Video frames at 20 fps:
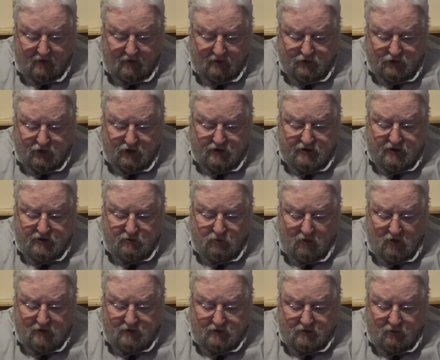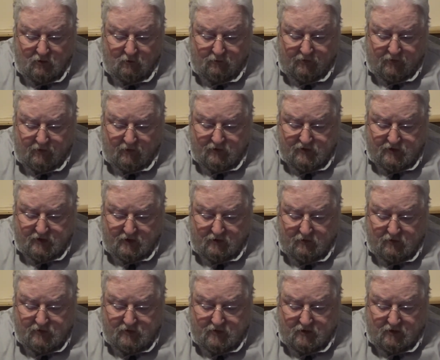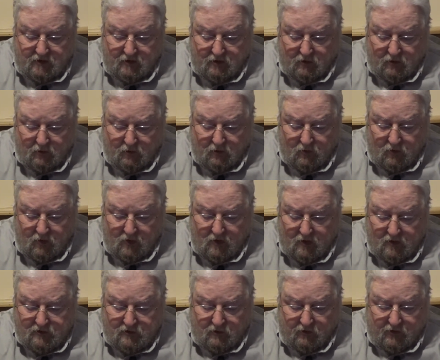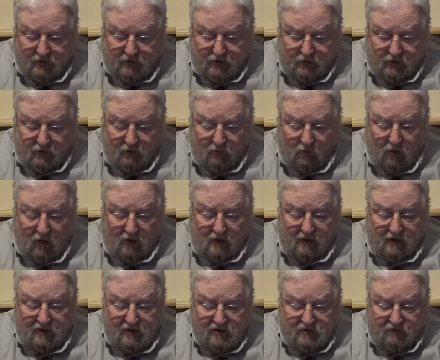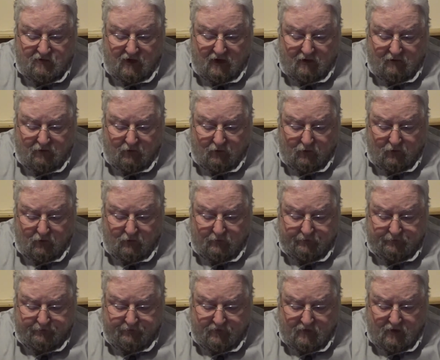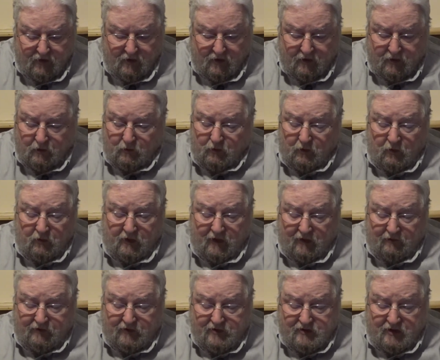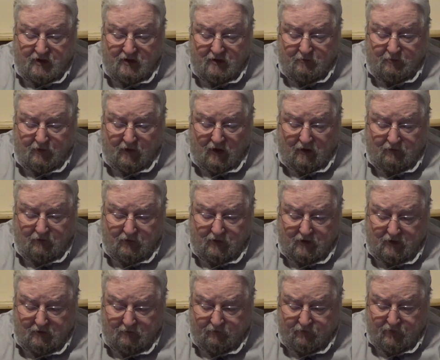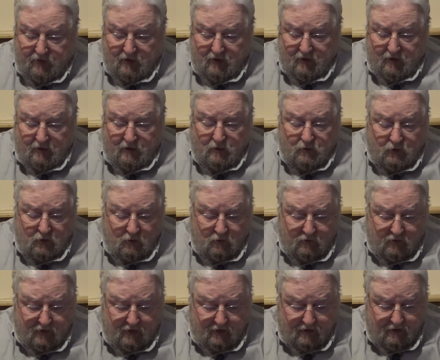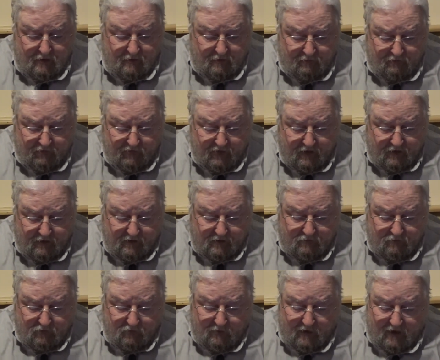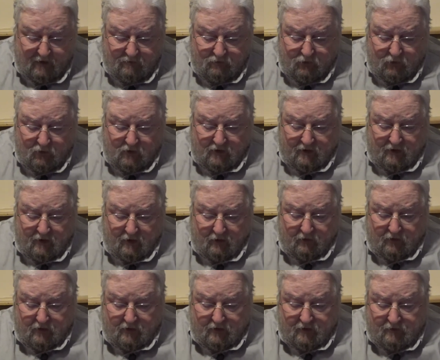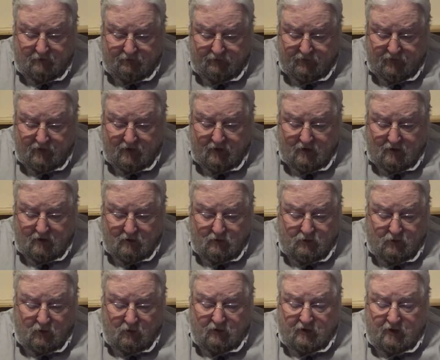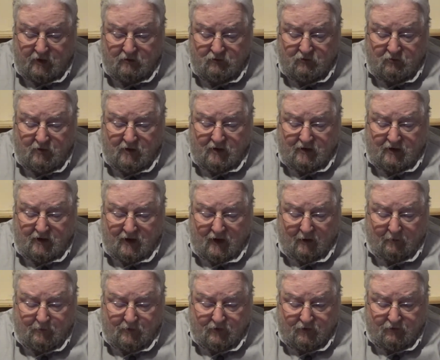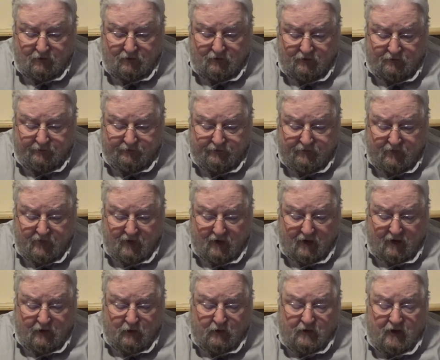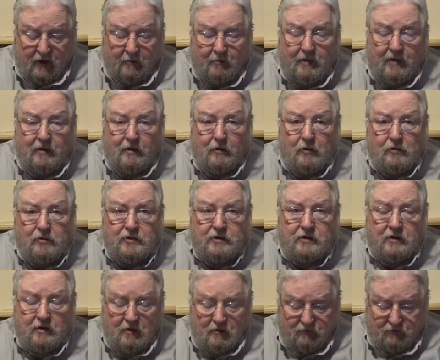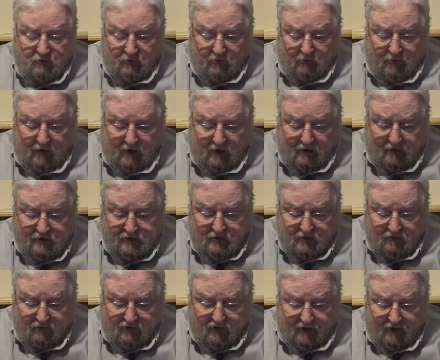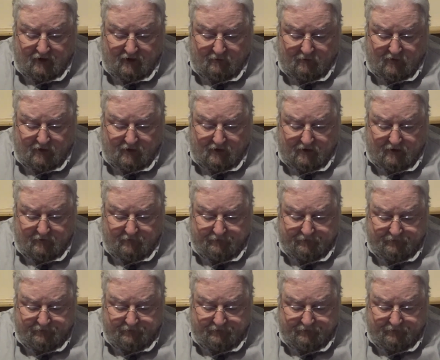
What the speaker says: Jesus wants to open those secrets to you so that you can walk in his favor. You don't have to stay in poverty. You don't need to remain brokenhearted. You don't need to remain captive, and you can be loosed from the bonds of the enemy.